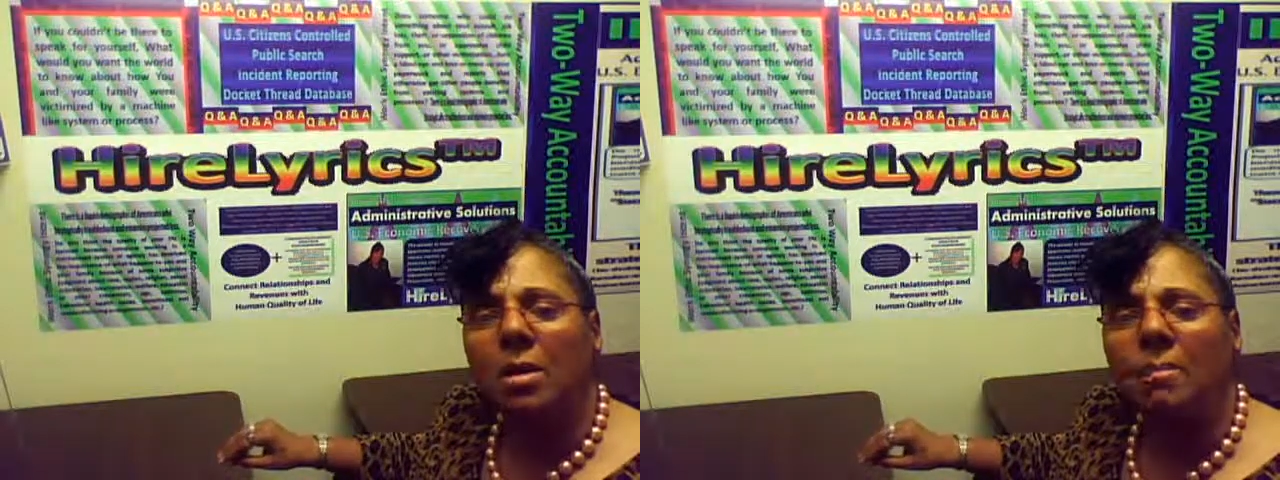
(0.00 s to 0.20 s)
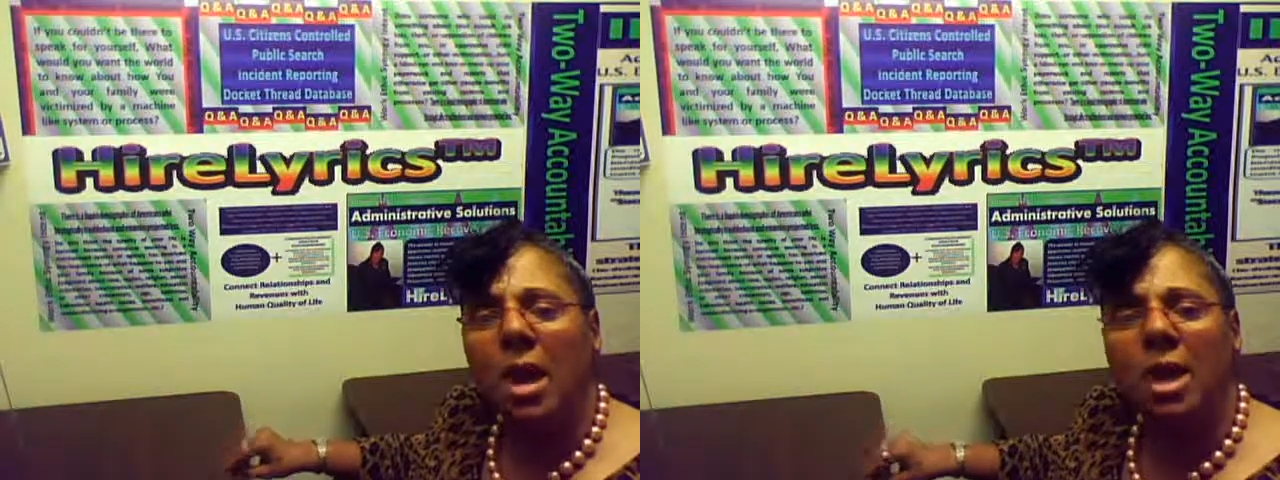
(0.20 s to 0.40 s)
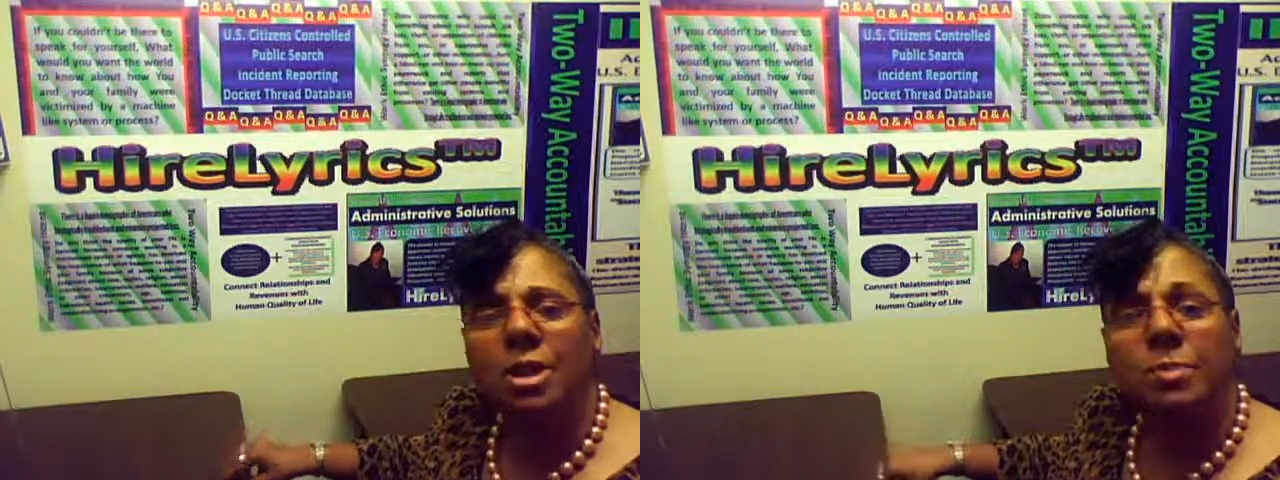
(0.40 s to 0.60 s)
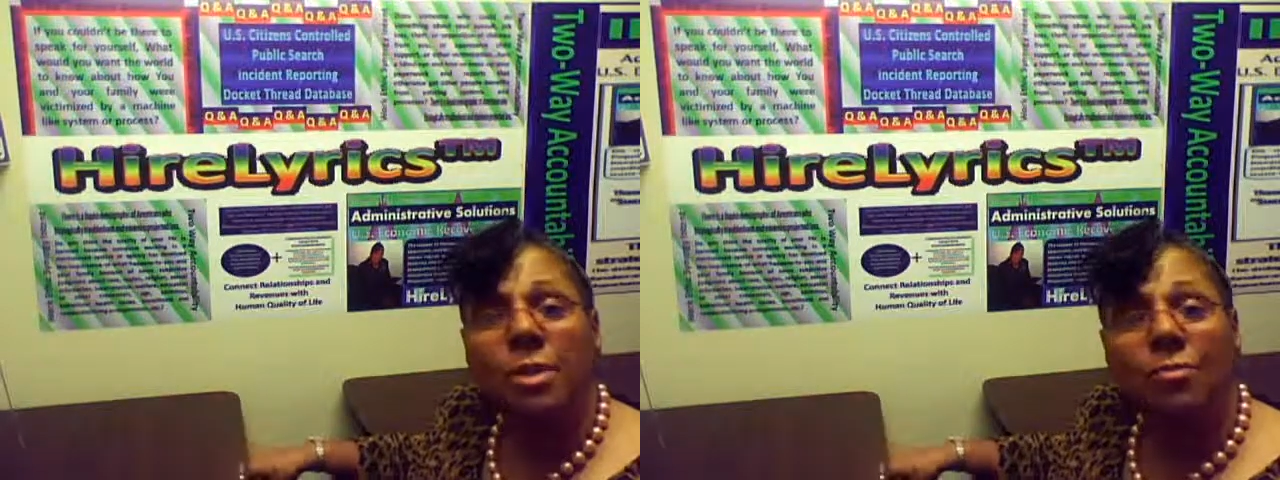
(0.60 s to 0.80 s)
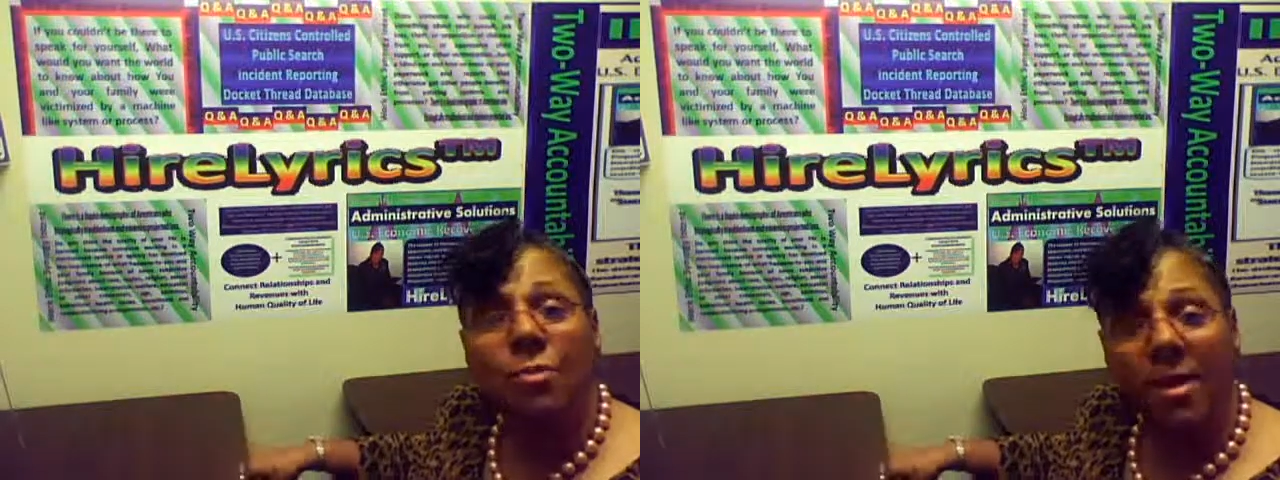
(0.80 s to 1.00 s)

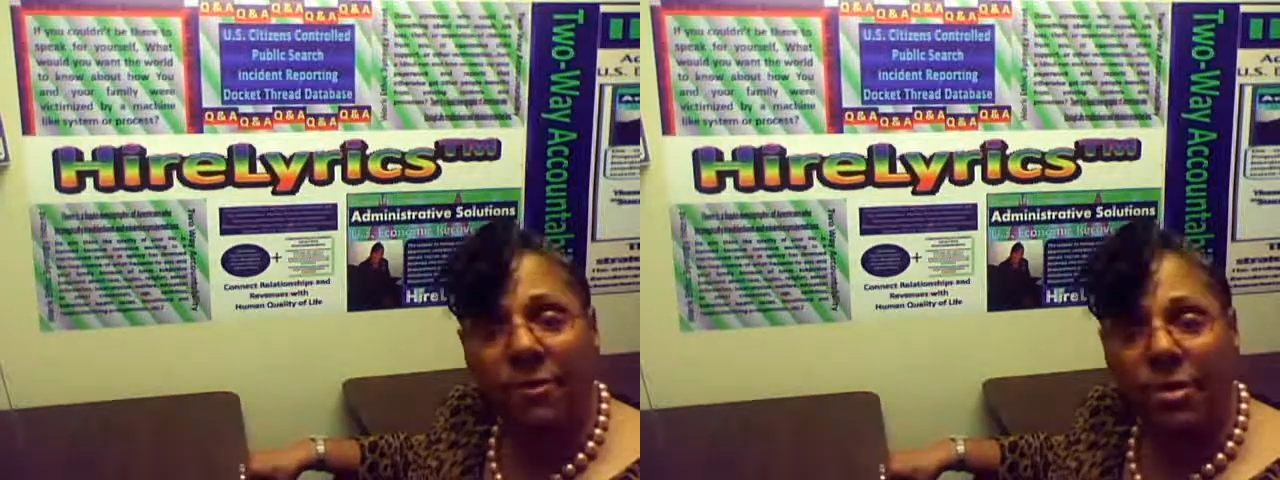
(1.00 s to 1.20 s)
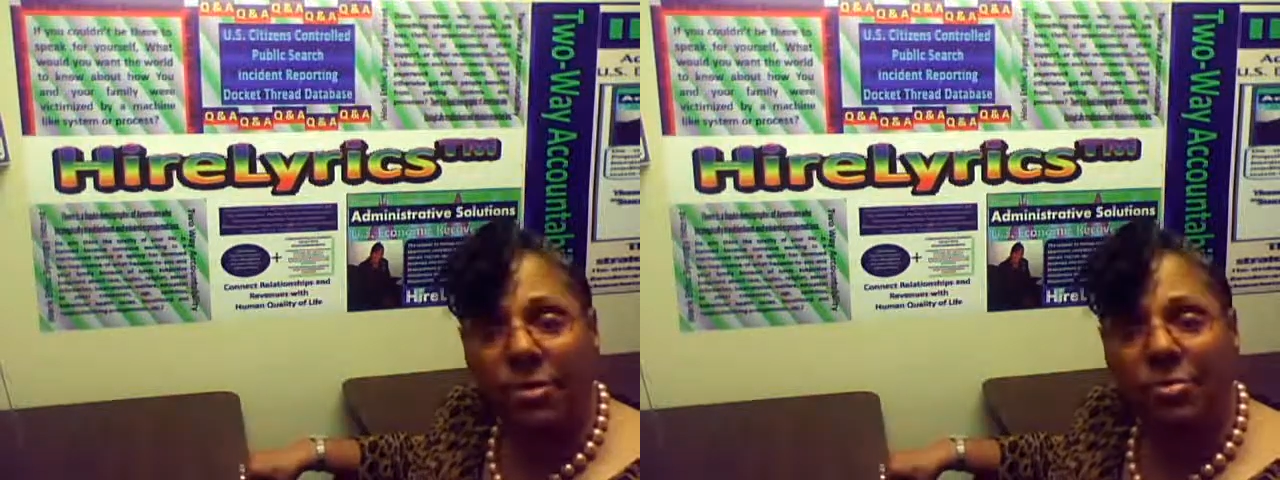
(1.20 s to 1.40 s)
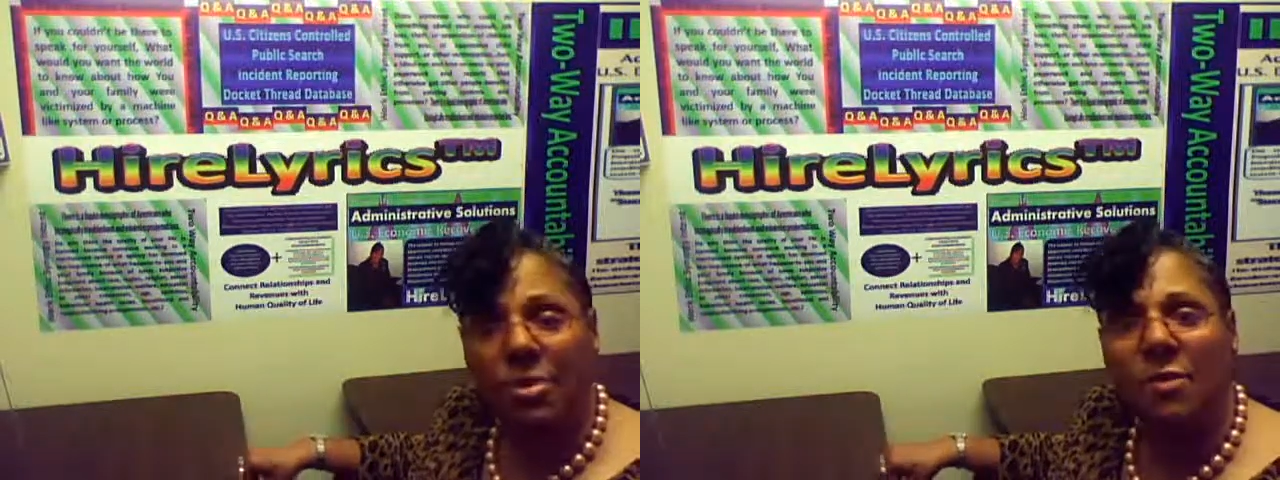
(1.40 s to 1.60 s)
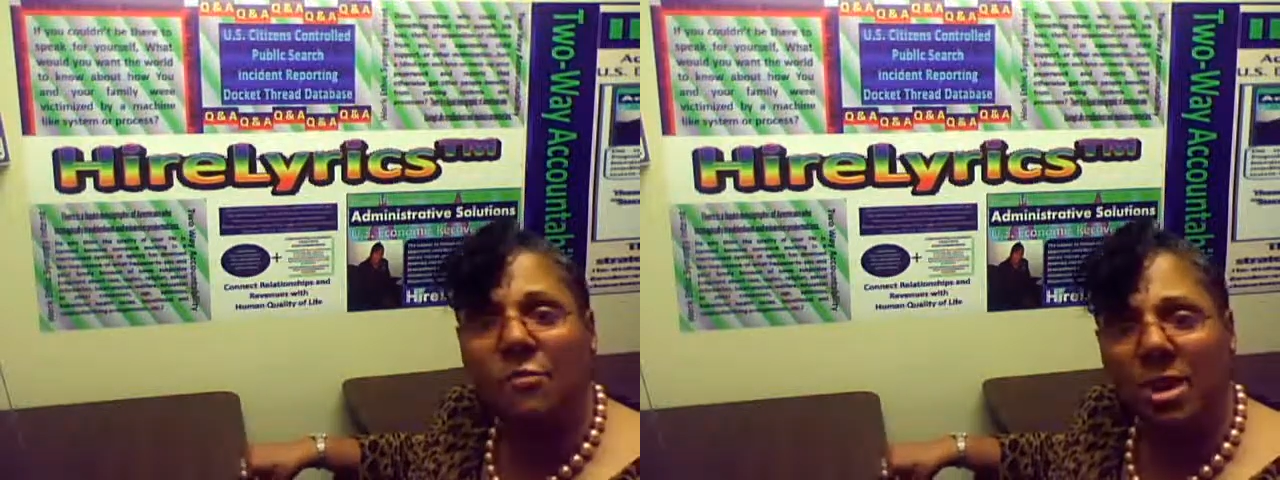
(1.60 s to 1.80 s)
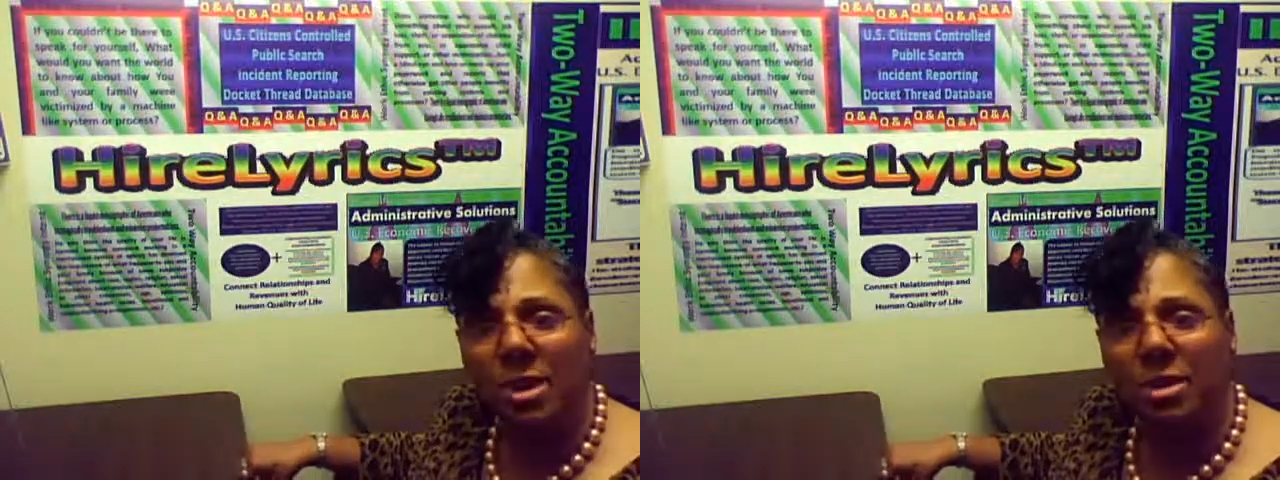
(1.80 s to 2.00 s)
management of revenues,
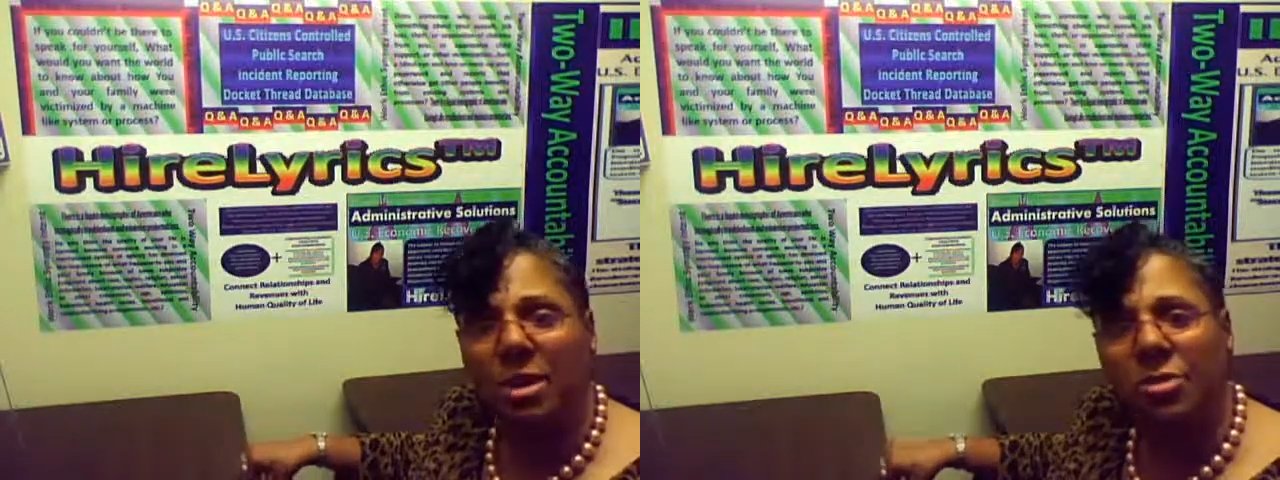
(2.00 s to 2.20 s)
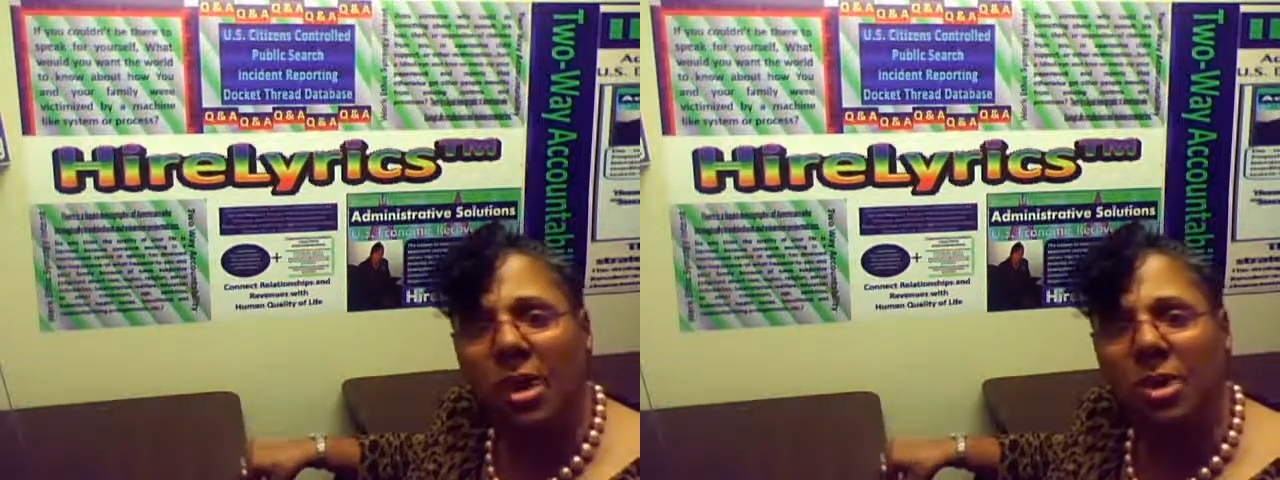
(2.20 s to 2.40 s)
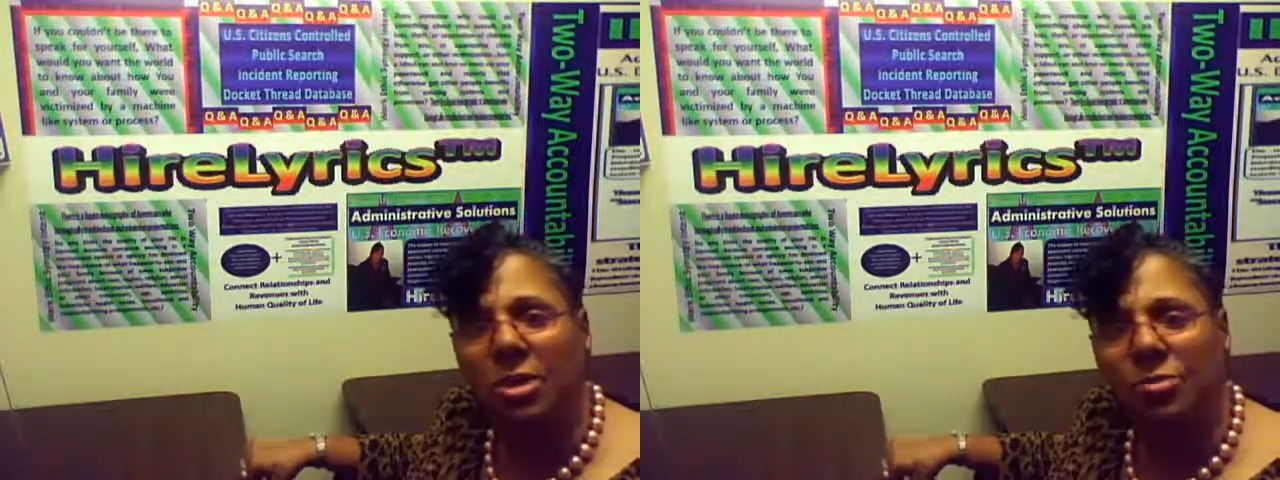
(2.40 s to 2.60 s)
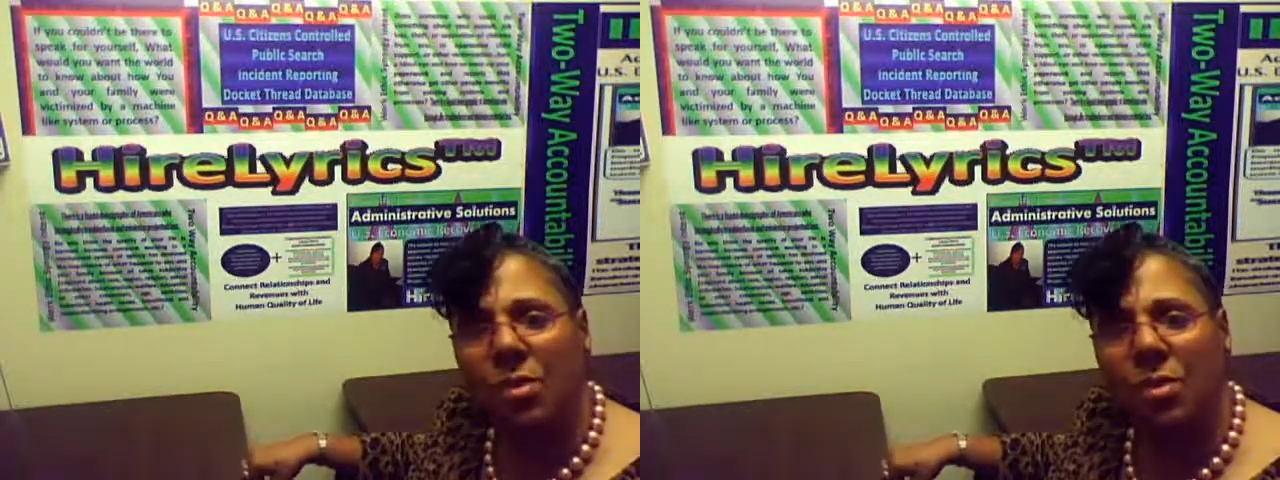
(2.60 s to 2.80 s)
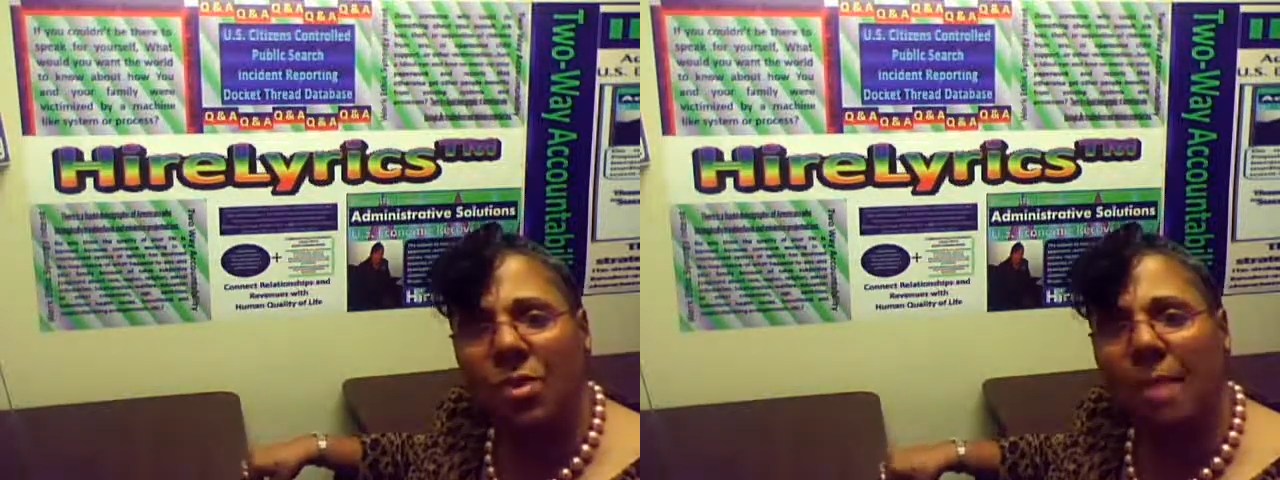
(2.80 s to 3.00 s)
of money. They try to
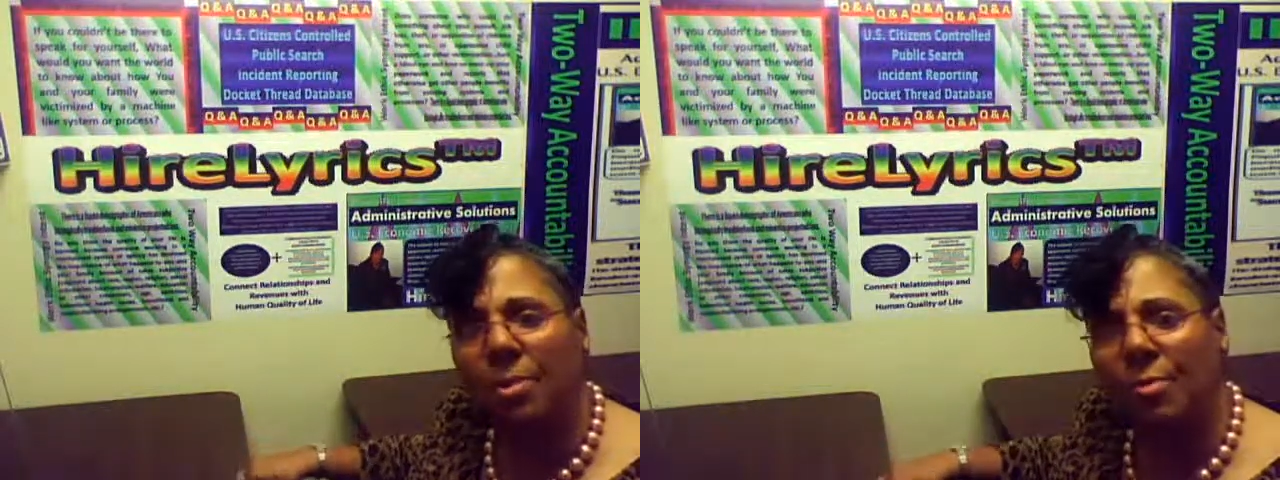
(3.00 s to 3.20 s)
control that.